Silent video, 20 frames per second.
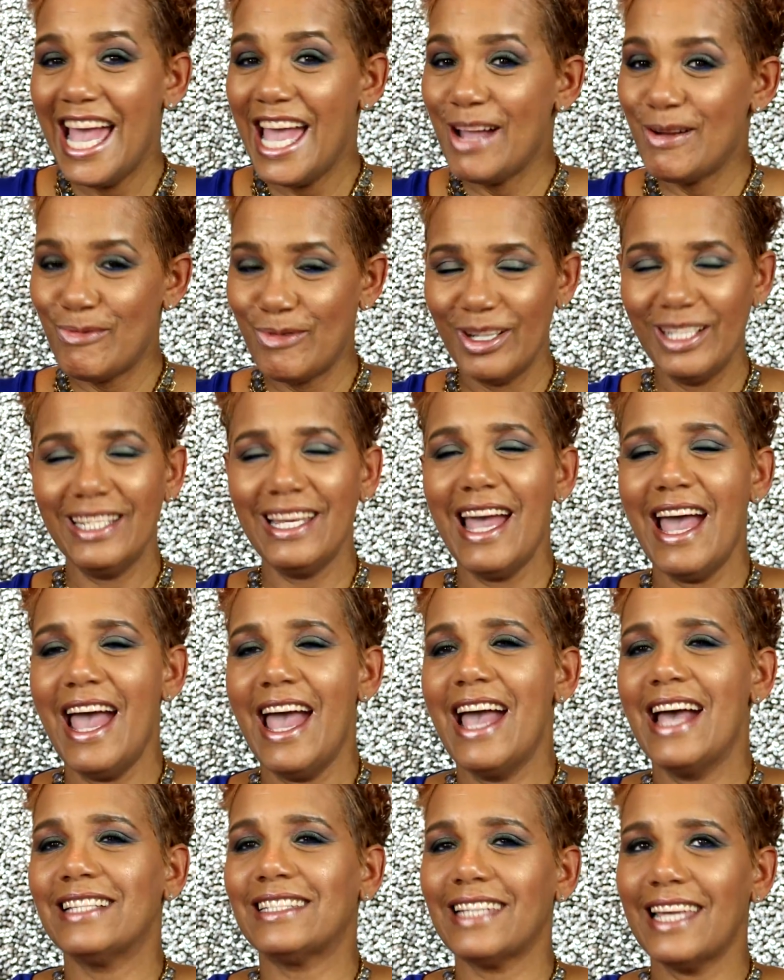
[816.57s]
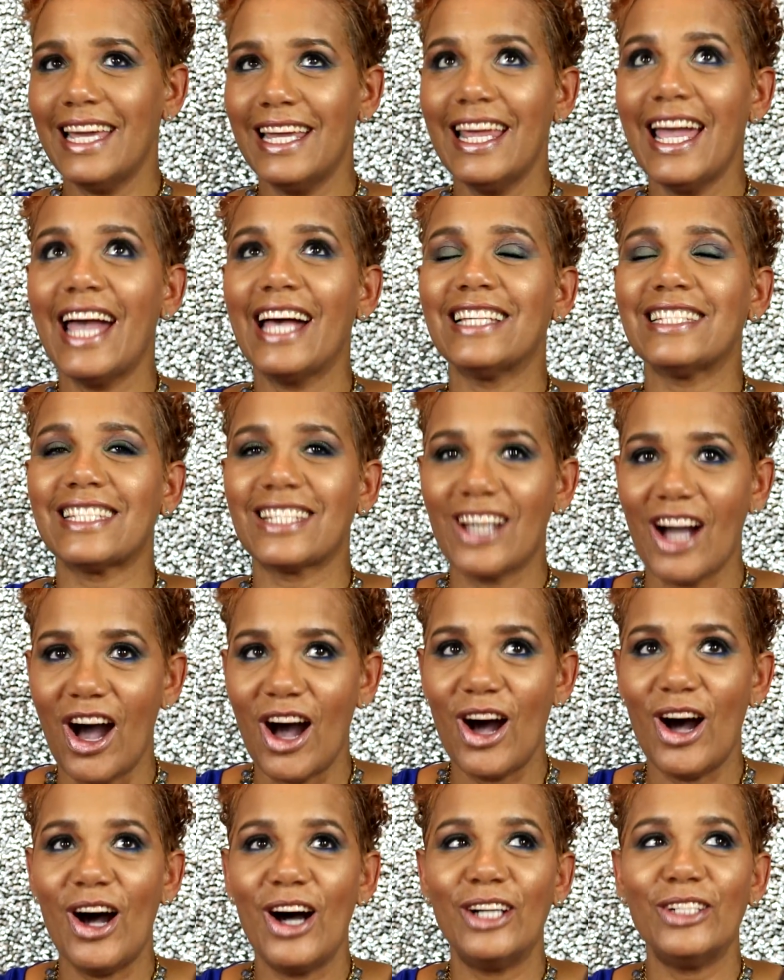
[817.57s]
It really has. It has
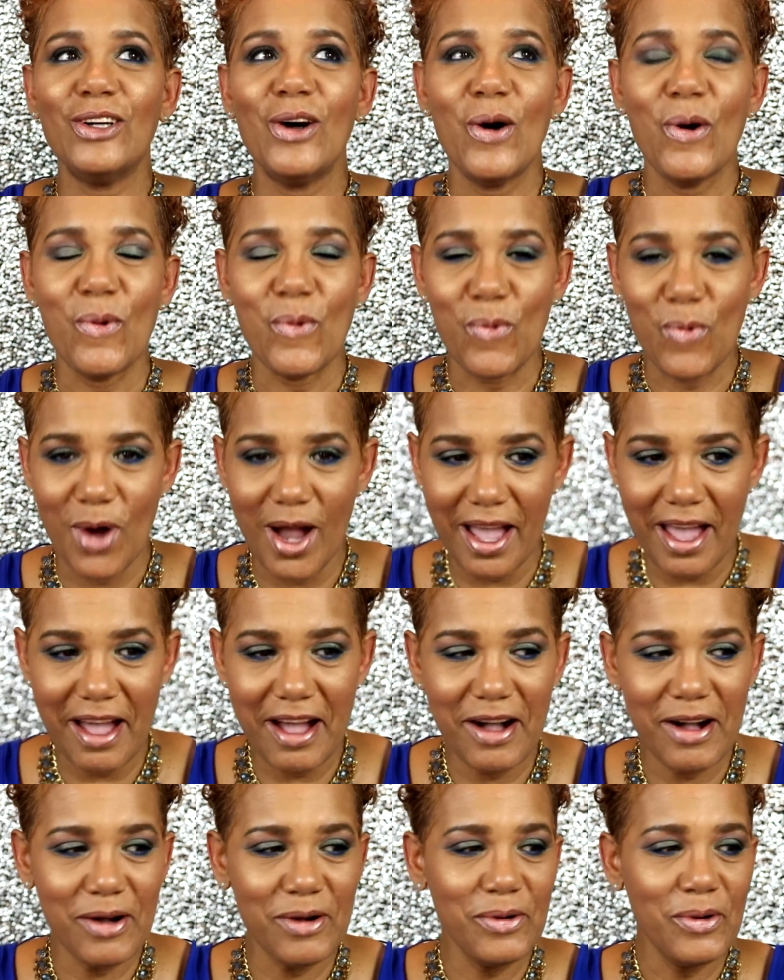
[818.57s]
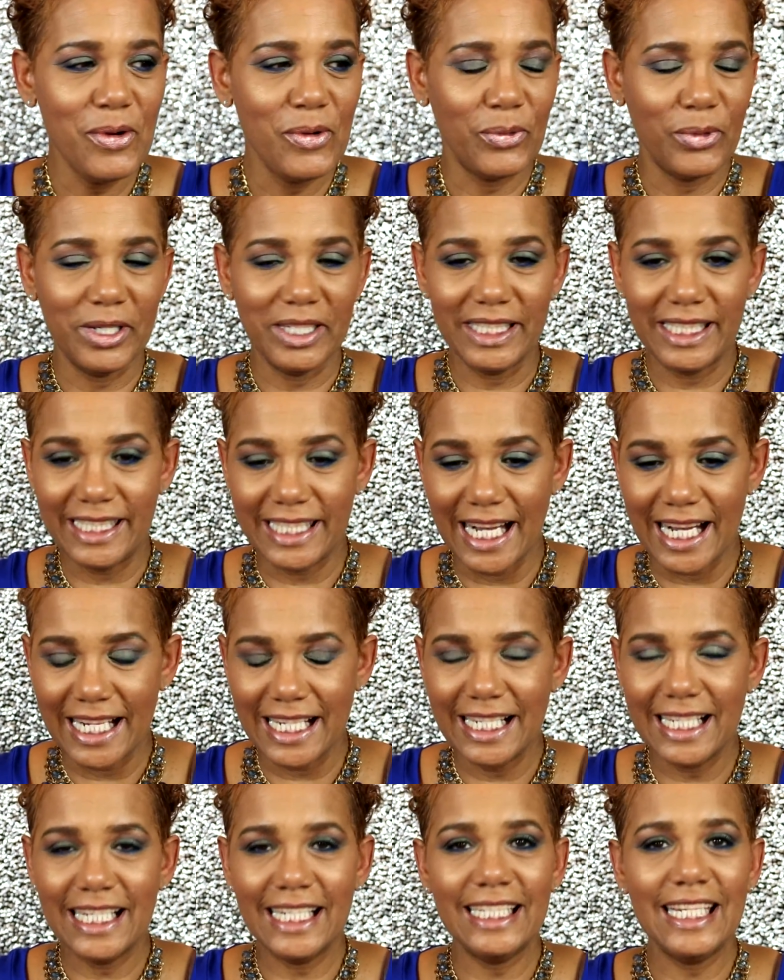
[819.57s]
gone well. We're
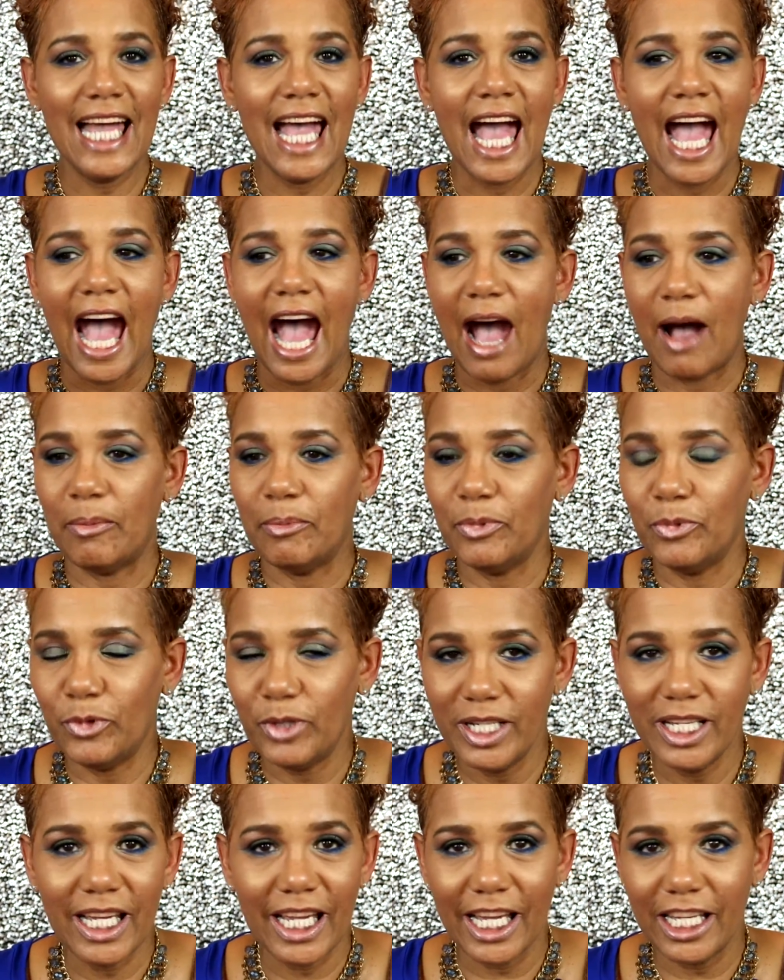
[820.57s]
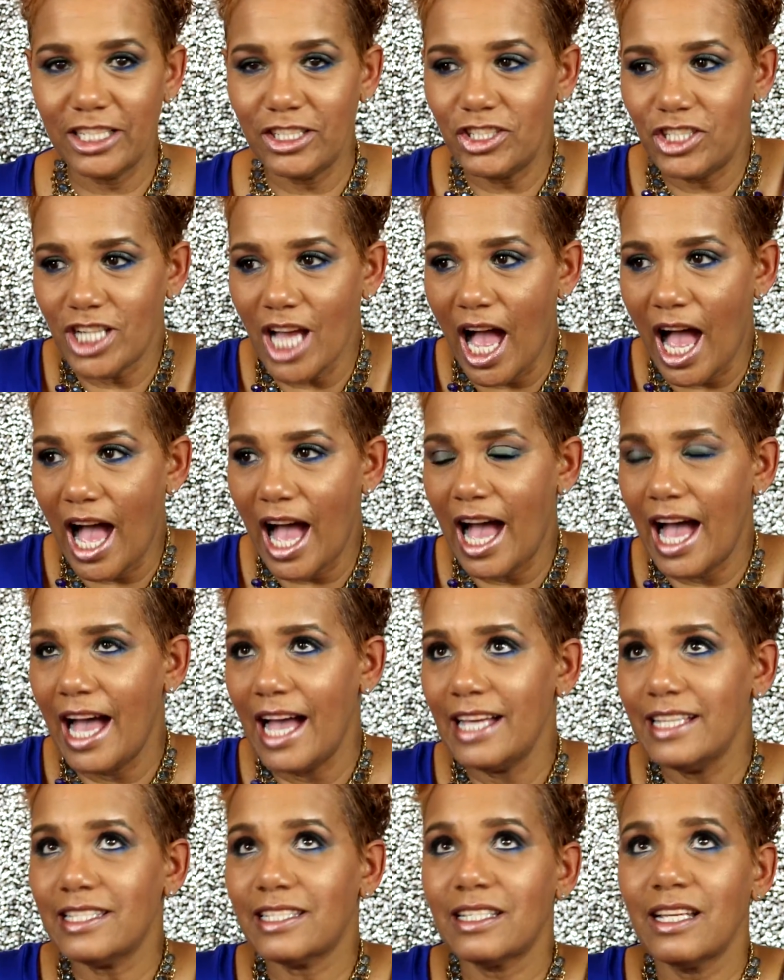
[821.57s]
done. I'm
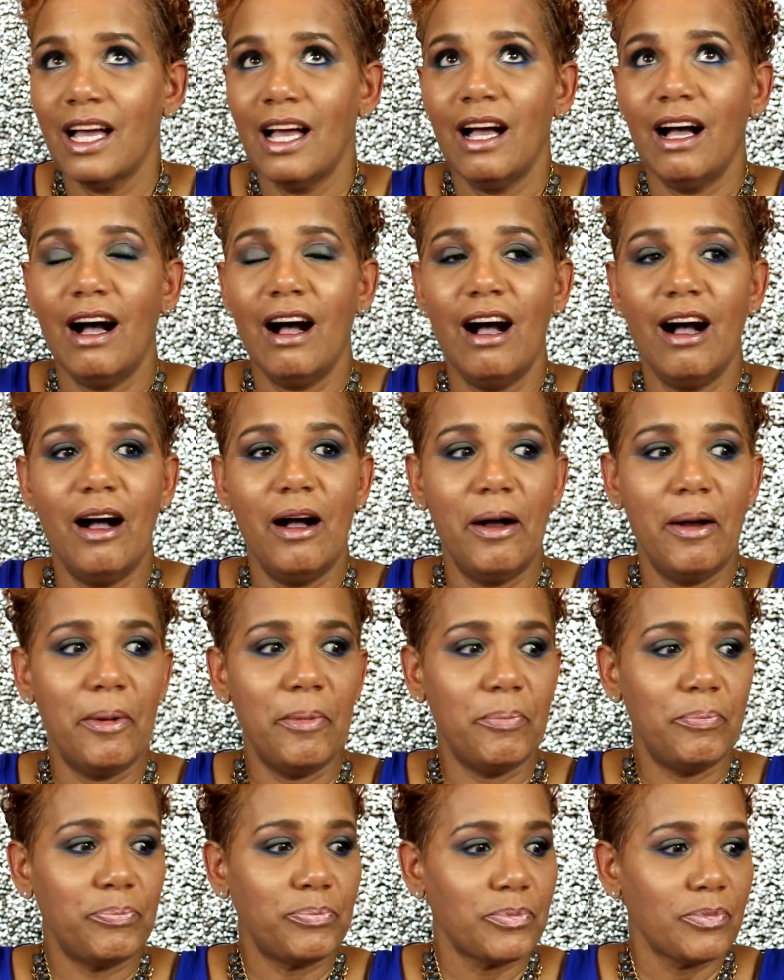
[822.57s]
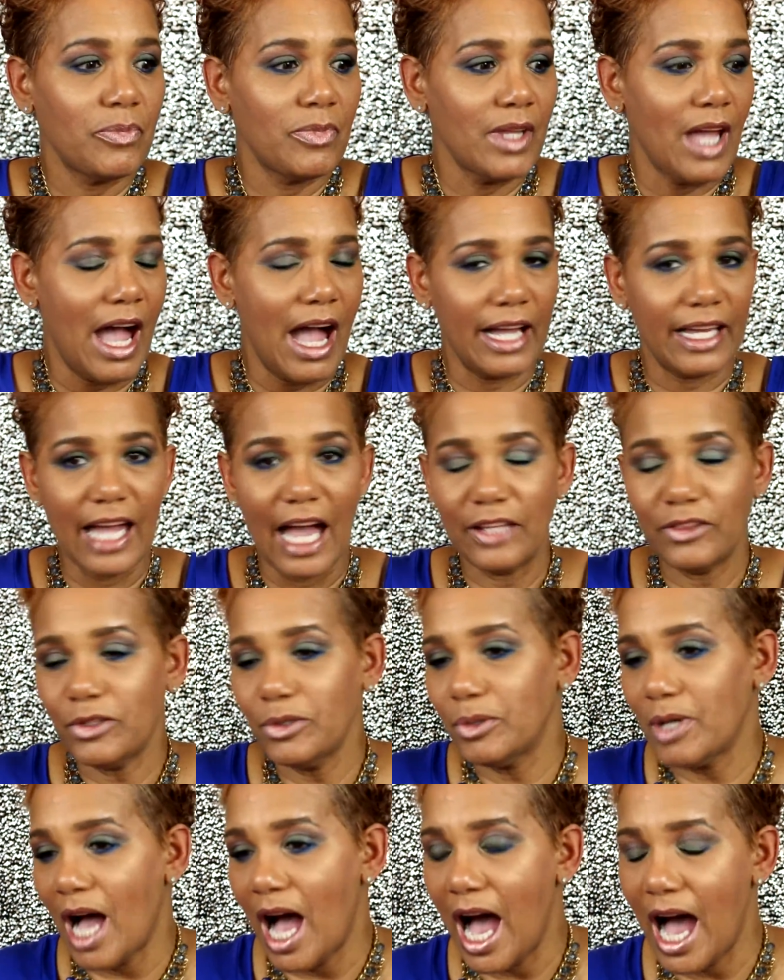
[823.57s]
re-energized. I got
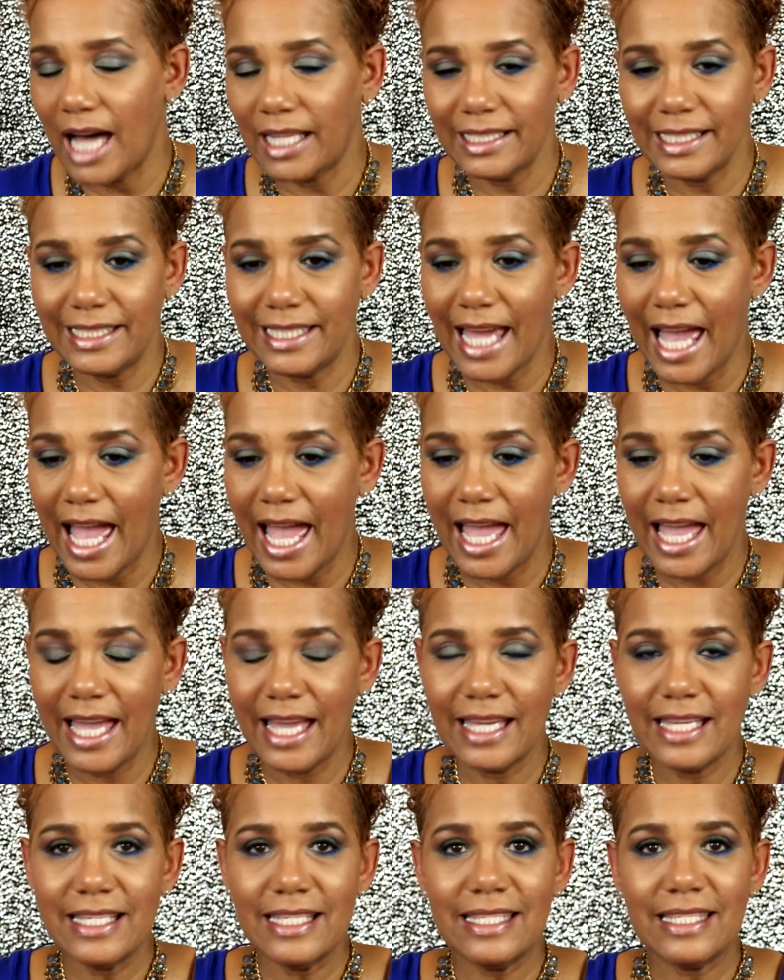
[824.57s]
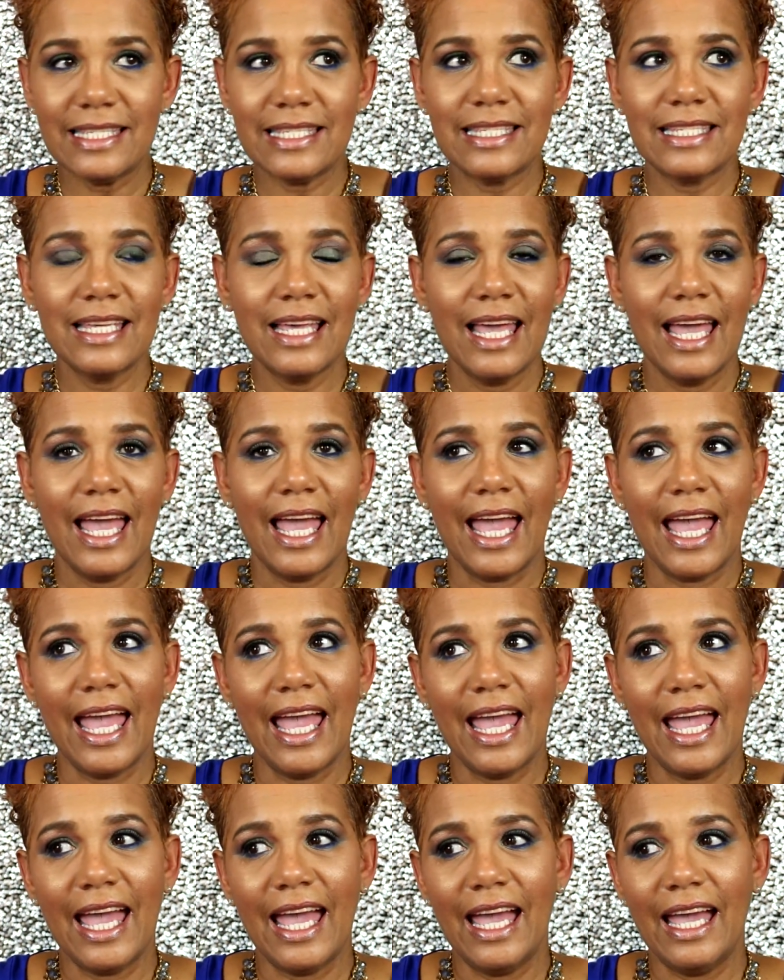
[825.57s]
through the holidays
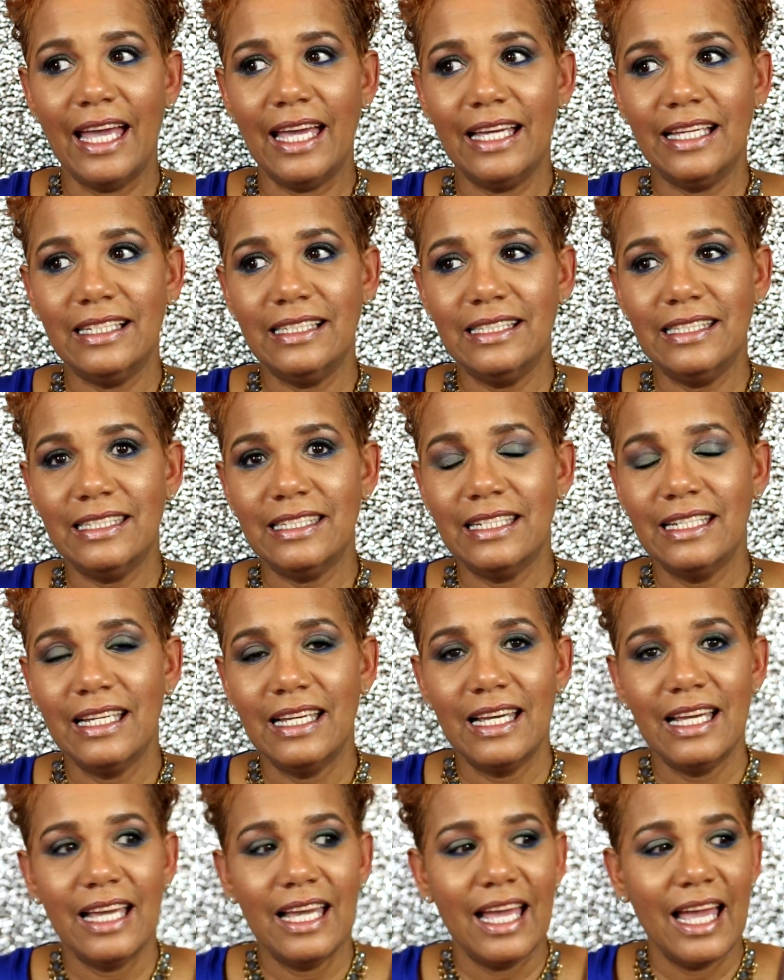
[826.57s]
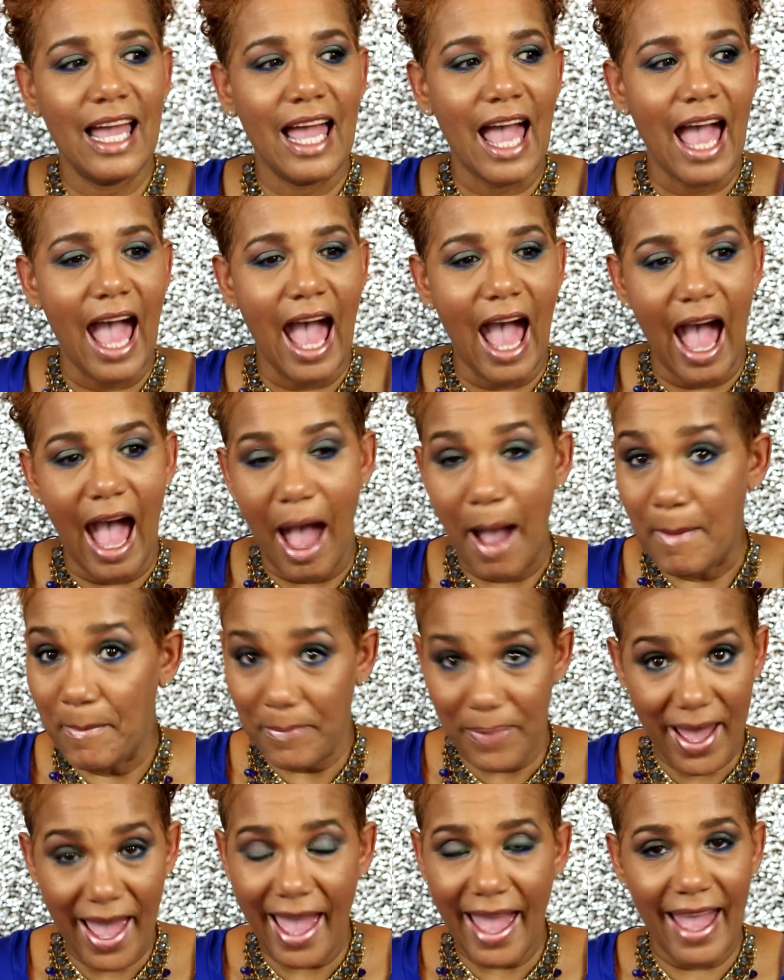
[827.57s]
and I'm
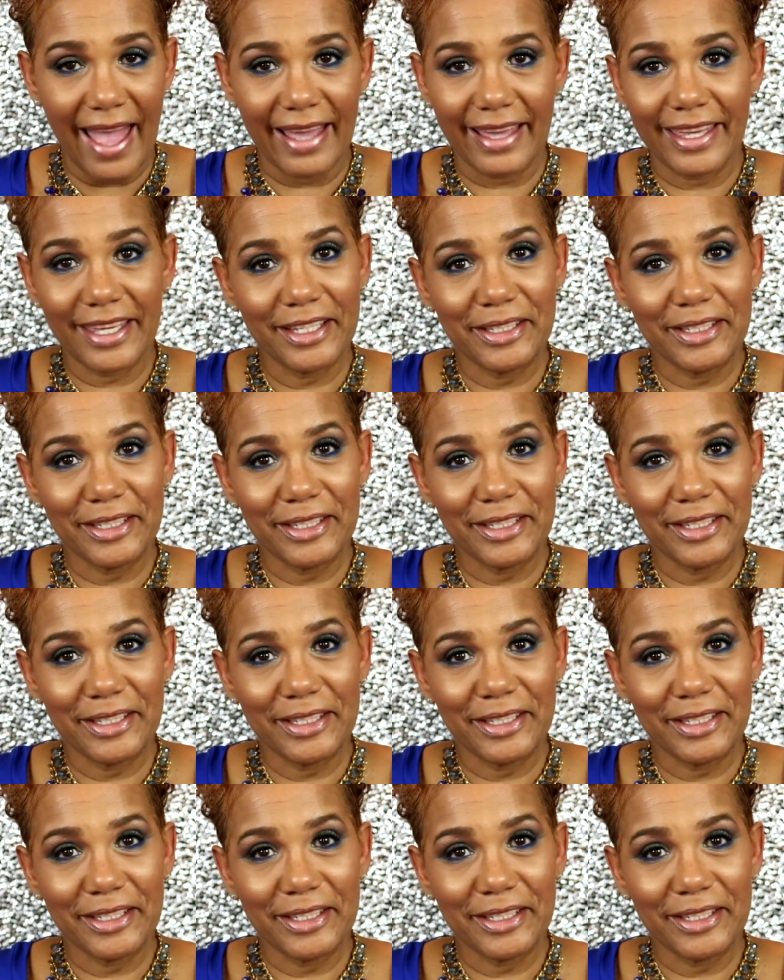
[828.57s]
back.